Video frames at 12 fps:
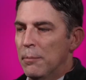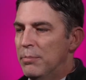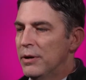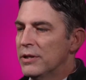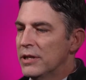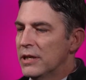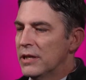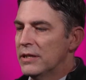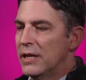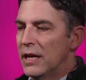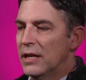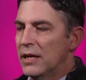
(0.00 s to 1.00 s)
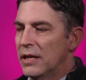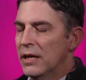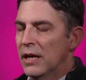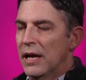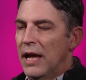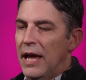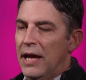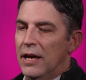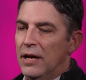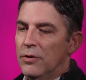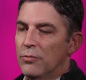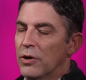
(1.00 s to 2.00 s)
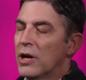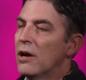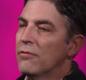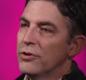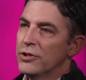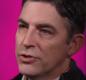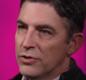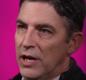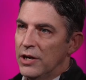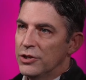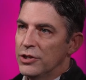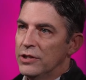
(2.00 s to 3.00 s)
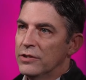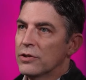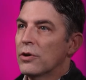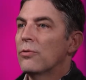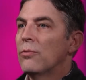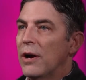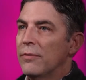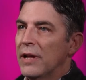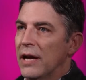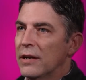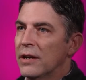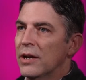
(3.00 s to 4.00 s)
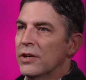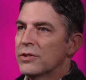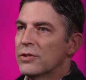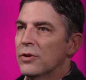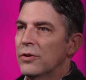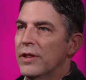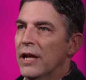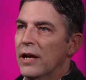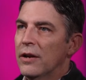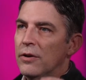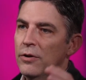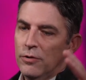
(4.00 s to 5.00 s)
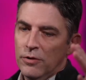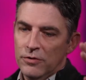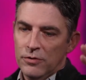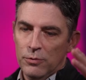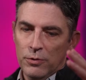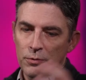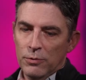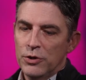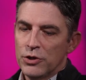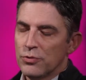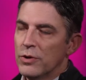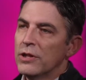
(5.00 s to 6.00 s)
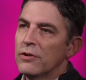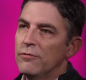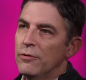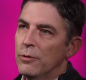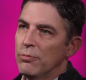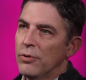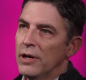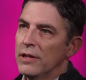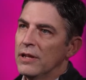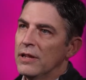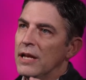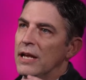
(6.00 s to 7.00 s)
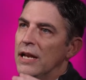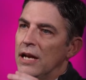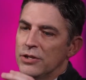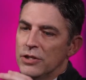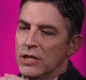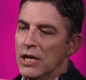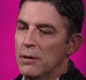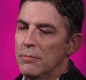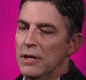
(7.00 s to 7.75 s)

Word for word: building data and recovery strategies around that so that so when we shrink the footprint that they can actually come